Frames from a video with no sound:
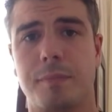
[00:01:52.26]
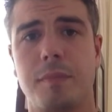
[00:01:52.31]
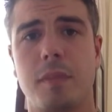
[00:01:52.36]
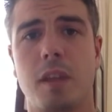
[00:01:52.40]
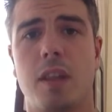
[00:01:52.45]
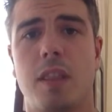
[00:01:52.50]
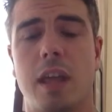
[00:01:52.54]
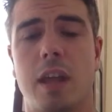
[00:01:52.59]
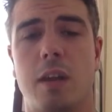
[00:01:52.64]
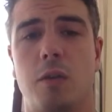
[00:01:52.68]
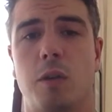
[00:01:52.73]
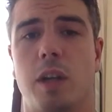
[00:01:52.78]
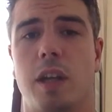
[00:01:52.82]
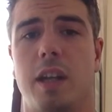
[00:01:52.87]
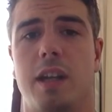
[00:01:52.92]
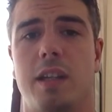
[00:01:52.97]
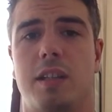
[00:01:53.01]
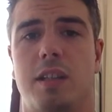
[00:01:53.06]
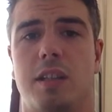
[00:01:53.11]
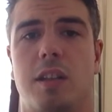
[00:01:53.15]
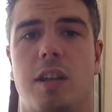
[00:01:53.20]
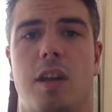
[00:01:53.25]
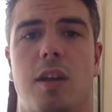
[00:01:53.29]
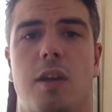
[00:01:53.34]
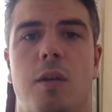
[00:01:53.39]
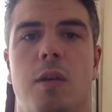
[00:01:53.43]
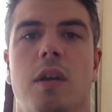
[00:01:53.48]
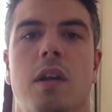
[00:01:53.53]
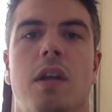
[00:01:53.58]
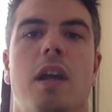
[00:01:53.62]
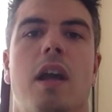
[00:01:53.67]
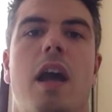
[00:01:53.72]
then all you need to
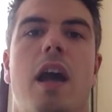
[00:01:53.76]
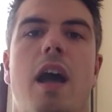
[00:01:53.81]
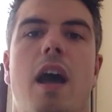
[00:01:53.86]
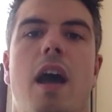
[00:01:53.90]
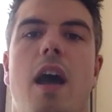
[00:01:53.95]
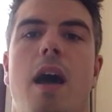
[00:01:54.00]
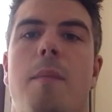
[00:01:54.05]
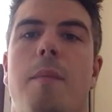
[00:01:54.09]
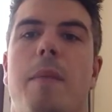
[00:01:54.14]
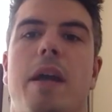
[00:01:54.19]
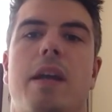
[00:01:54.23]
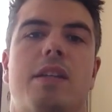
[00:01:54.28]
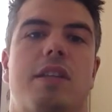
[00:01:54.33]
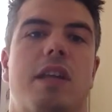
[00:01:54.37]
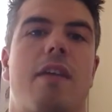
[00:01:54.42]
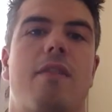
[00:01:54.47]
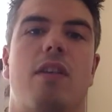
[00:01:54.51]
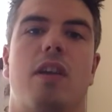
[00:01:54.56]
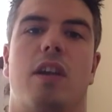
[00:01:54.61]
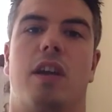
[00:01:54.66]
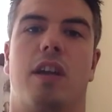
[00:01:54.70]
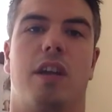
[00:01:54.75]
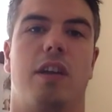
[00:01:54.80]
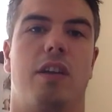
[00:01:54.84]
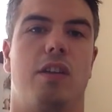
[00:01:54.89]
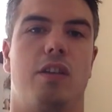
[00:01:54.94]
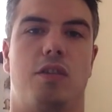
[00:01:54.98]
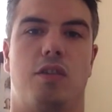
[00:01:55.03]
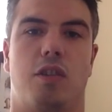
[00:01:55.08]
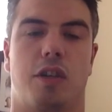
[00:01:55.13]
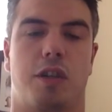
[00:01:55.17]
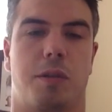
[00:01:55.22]
do is have a look at your
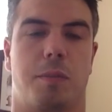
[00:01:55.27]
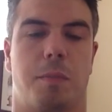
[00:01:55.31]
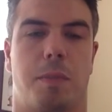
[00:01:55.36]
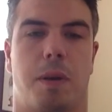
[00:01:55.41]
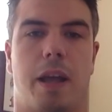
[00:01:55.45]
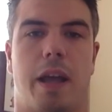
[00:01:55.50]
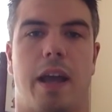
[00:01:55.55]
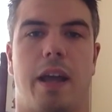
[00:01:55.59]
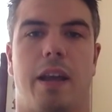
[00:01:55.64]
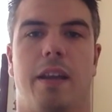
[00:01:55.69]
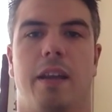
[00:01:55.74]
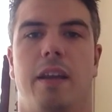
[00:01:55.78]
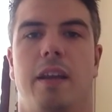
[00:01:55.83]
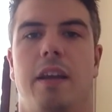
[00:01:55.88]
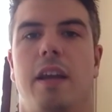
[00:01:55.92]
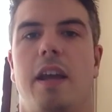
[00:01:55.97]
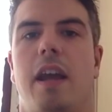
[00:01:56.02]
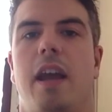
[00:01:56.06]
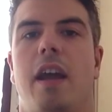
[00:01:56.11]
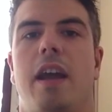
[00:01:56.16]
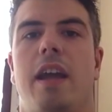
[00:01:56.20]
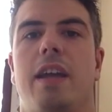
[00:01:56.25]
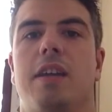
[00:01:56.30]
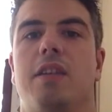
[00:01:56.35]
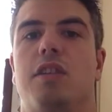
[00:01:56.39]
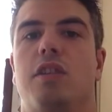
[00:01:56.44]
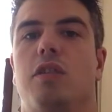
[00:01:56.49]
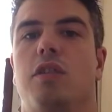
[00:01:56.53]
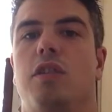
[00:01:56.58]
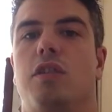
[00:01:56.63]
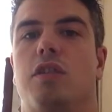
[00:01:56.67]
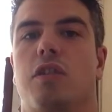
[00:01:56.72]
nutrition plan.
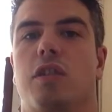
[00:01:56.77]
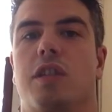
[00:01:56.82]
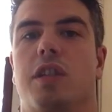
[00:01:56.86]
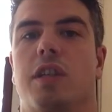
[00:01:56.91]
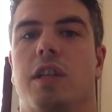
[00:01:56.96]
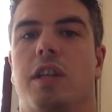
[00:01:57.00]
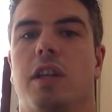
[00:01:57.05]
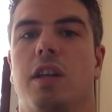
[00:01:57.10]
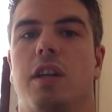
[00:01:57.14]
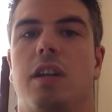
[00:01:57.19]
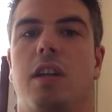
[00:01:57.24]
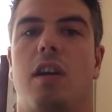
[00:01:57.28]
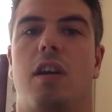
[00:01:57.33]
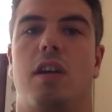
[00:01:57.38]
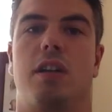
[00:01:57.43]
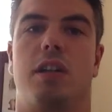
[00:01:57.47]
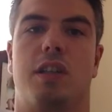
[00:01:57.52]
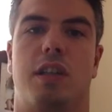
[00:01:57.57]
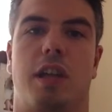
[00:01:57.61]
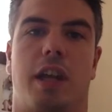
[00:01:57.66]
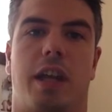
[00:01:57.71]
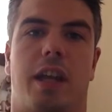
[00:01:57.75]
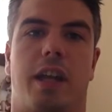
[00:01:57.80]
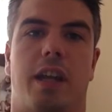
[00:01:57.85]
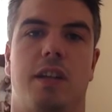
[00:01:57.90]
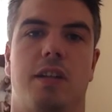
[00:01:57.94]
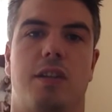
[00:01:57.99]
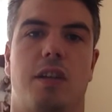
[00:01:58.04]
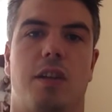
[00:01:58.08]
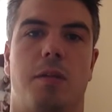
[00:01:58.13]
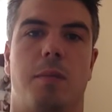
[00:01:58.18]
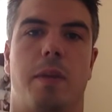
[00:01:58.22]
Is your nutrition good? Are you taking
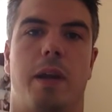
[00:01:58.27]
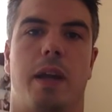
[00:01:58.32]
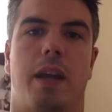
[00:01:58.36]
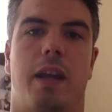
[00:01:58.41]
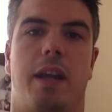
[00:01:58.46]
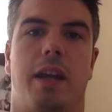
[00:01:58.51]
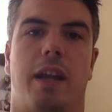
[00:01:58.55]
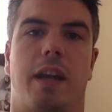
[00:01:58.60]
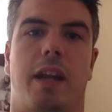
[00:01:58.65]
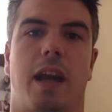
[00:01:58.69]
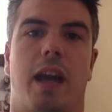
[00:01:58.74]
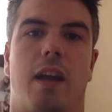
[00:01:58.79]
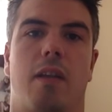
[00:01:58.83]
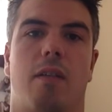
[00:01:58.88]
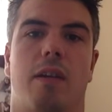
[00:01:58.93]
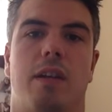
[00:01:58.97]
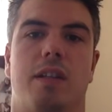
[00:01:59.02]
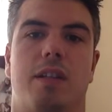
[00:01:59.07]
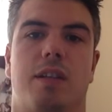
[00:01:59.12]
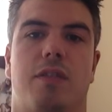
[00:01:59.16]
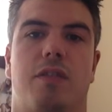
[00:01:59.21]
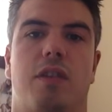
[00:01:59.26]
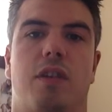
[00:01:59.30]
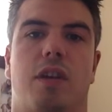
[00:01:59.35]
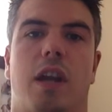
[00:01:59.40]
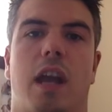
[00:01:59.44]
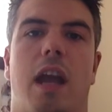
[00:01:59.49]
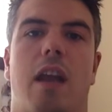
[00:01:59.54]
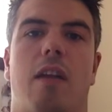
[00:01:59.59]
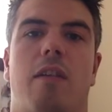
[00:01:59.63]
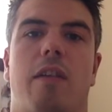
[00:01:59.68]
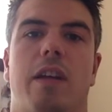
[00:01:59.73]
in too many calories? If your
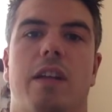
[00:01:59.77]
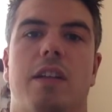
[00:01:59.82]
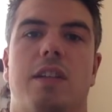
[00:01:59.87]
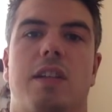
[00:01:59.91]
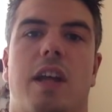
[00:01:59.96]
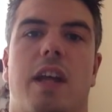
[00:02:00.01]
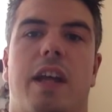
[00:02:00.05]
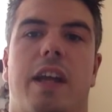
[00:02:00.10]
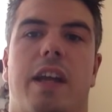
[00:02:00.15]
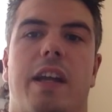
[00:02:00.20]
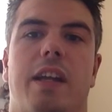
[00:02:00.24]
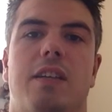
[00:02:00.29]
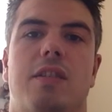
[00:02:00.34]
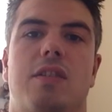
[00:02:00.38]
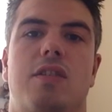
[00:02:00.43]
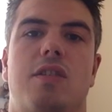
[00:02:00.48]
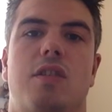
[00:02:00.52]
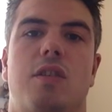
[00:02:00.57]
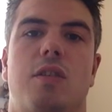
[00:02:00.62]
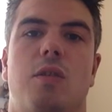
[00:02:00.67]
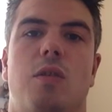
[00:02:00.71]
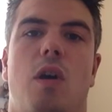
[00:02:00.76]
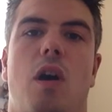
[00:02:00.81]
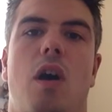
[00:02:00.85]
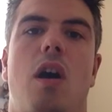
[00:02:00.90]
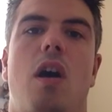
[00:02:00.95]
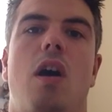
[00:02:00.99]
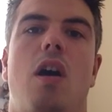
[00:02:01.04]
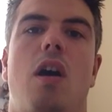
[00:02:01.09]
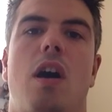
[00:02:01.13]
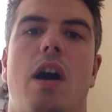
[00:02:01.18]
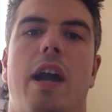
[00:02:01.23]
calorie intake is too
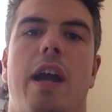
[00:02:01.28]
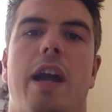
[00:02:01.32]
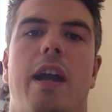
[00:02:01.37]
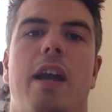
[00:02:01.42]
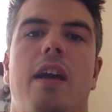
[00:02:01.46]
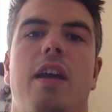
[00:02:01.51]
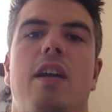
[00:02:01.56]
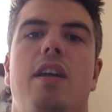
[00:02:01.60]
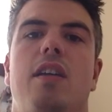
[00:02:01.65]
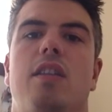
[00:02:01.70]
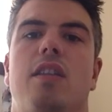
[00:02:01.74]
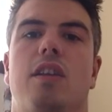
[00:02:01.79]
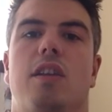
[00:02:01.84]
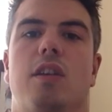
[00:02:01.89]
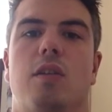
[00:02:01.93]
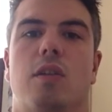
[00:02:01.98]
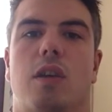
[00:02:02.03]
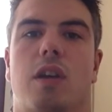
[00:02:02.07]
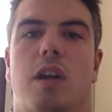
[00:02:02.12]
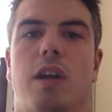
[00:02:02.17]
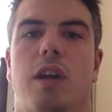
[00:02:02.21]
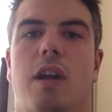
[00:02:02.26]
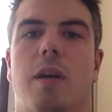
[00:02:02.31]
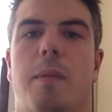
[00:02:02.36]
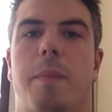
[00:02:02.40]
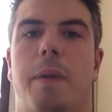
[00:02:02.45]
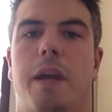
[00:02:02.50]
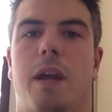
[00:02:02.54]
high, you're going to be